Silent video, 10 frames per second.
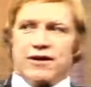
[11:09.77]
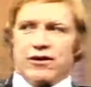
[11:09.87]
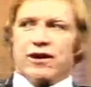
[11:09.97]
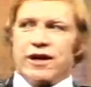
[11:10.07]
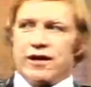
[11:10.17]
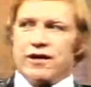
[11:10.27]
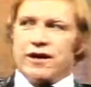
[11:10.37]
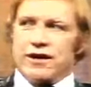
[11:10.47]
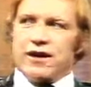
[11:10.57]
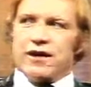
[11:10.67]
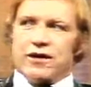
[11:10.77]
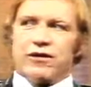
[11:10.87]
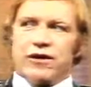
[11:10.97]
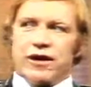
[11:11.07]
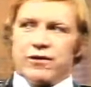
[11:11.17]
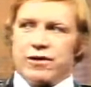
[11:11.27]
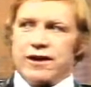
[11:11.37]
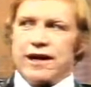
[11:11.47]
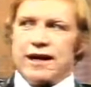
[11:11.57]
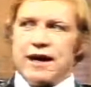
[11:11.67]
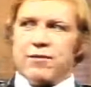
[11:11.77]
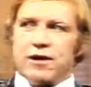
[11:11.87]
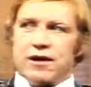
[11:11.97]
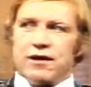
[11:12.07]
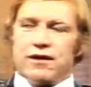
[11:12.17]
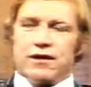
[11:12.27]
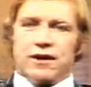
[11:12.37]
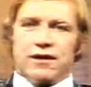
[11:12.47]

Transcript: earlier in their career when they came here.